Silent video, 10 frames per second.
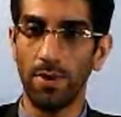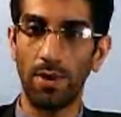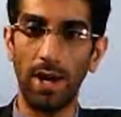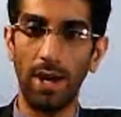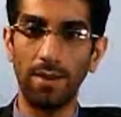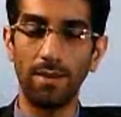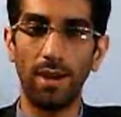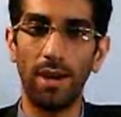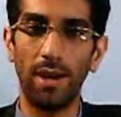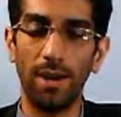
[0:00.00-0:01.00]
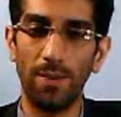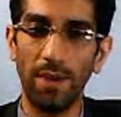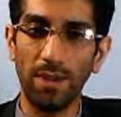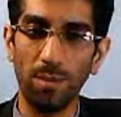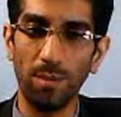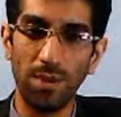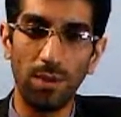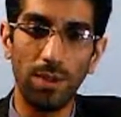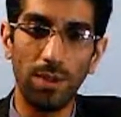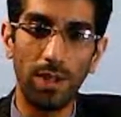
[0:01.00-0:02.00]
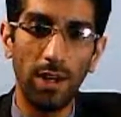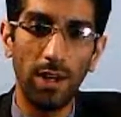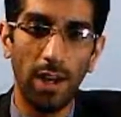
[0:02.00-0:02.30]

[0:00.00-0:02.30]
Right. Thank you, Mr. Khuder.